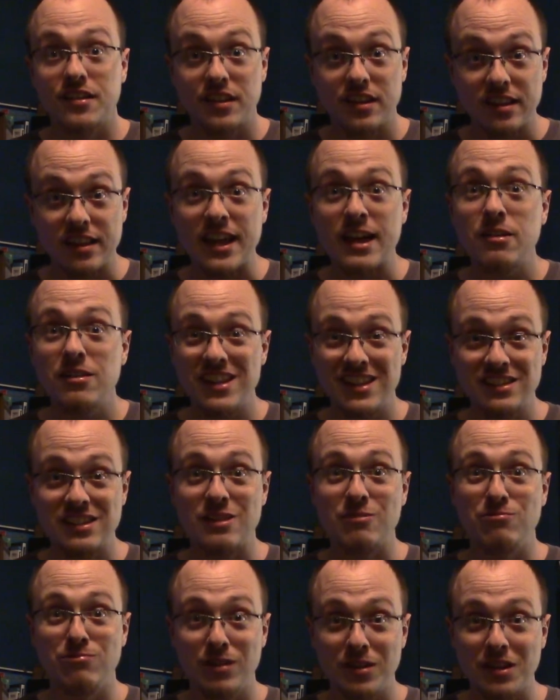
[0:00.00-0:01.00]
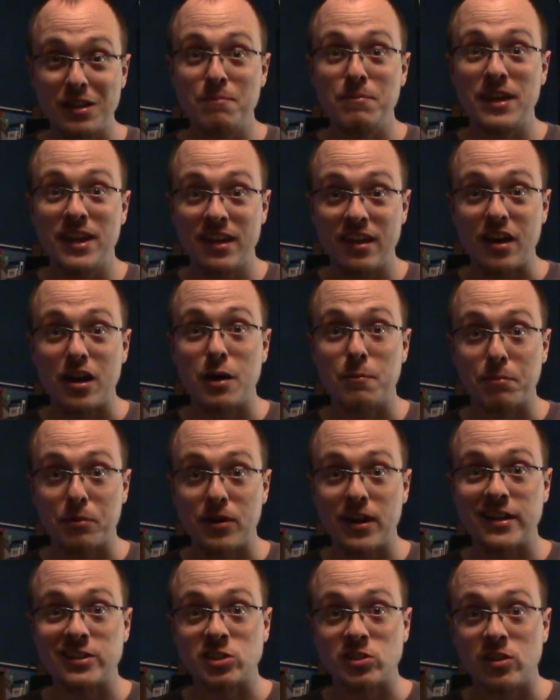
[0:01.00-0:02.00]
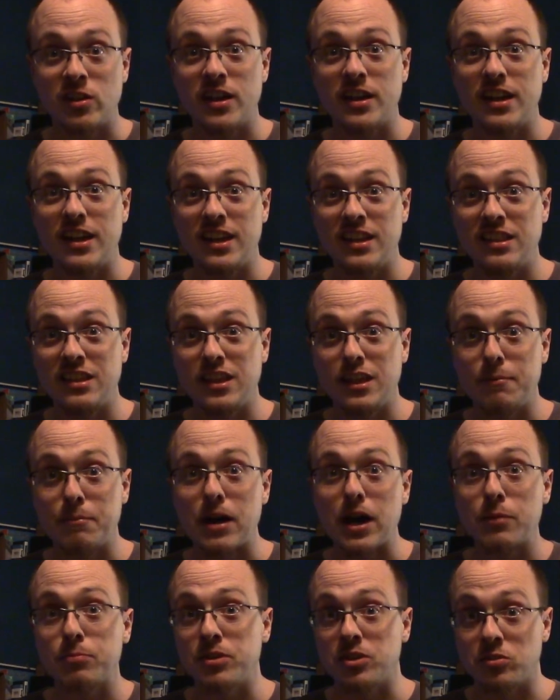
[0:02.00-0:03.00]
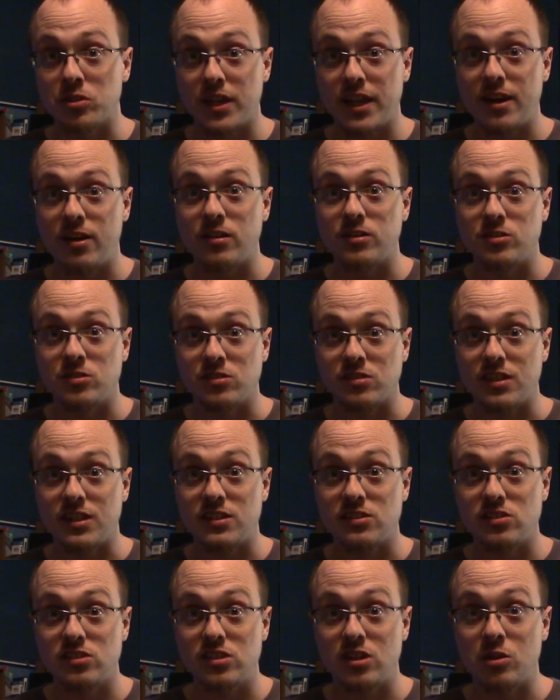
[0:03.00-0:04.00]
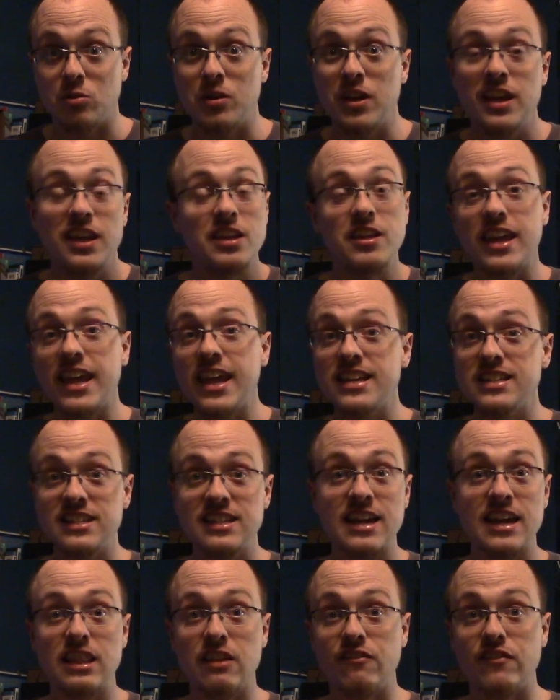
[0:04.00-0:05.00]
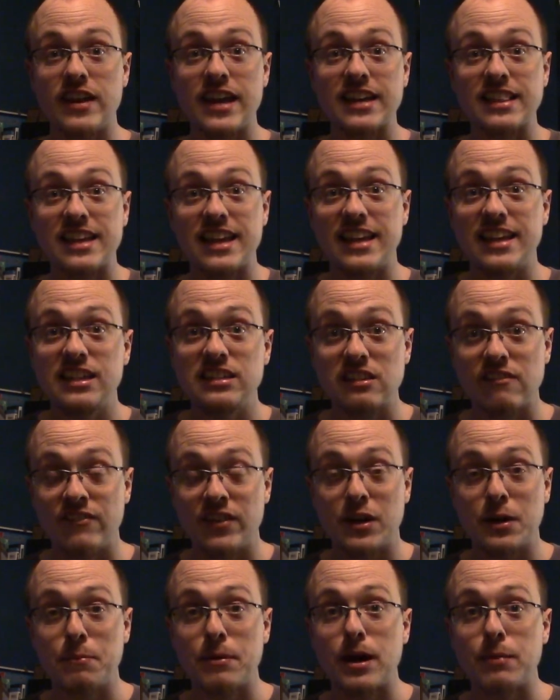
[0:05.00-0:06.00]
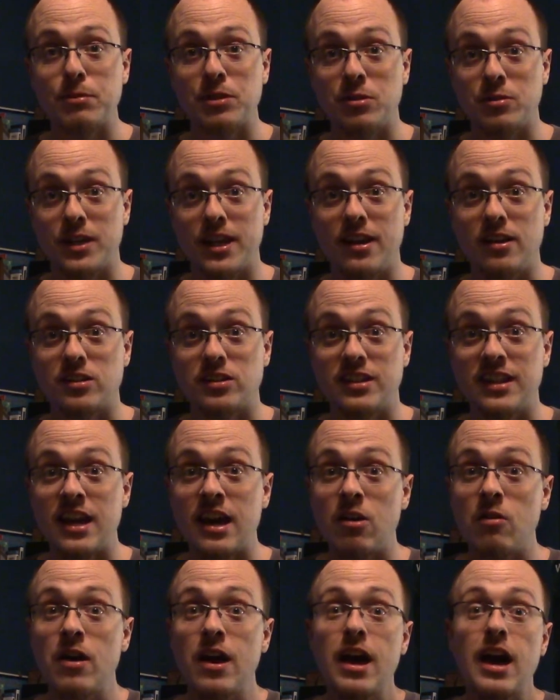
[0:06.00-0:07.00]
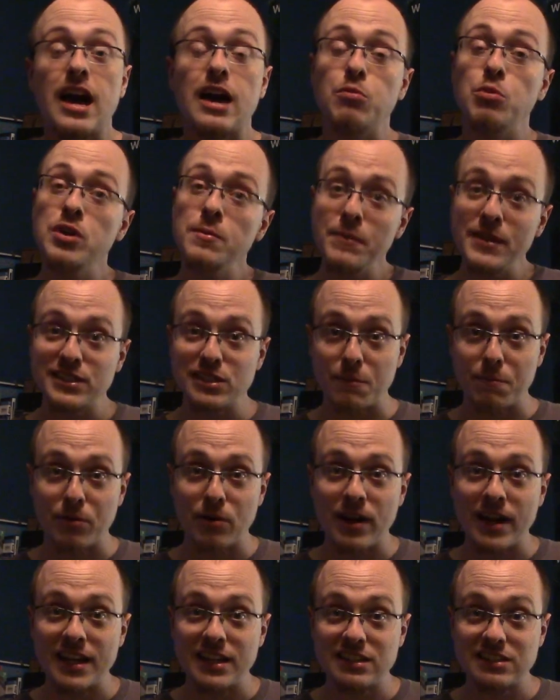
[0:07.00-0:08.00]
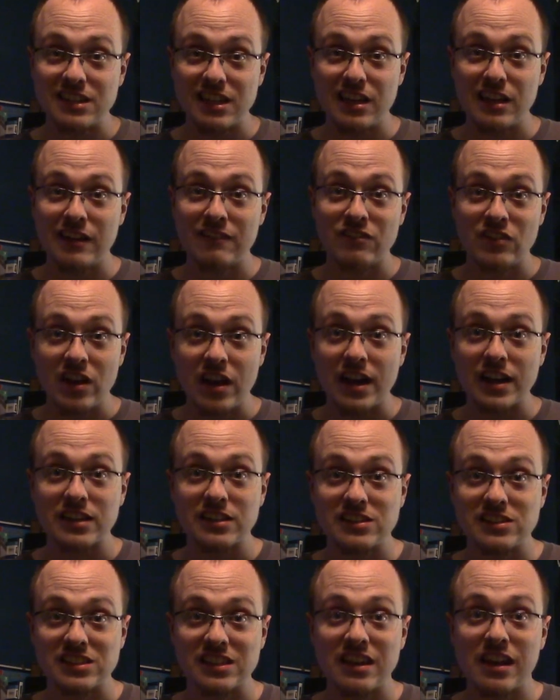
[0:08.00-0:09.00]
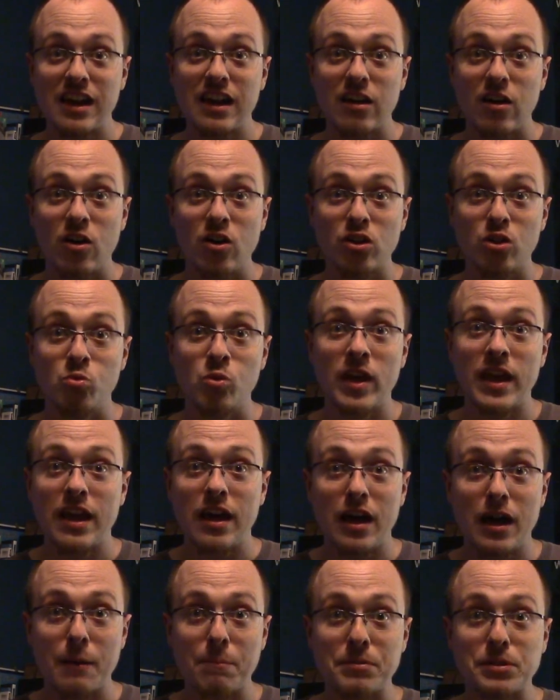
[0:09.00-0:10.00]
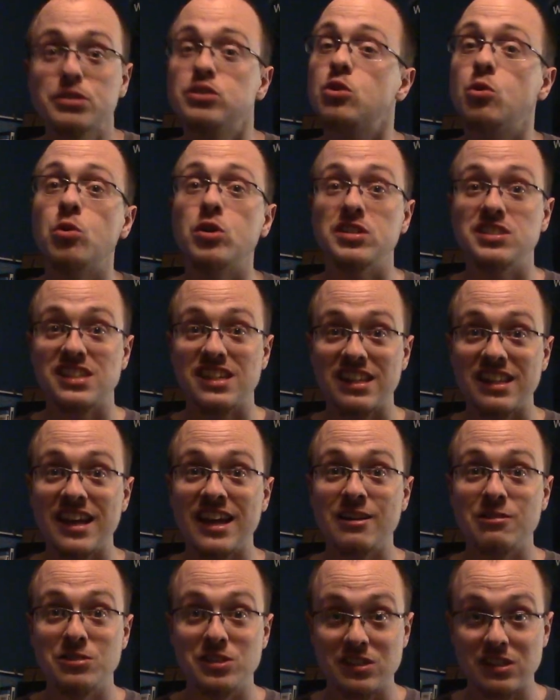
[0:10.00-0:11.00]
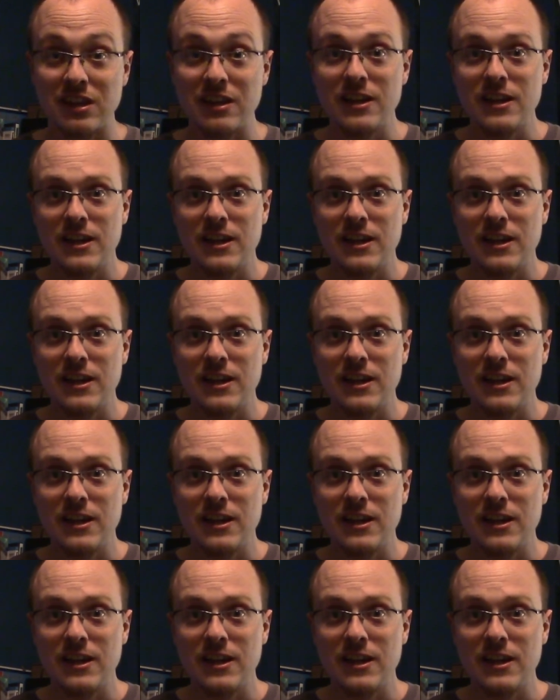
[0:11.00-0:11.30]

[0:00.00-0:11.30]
Cloud is a really big upper echelon in the popular characters list, so you can't deny the fact that he's a very popular character. Now, I wouldn't be surprised if Noctis got all the way up towards Cloud's,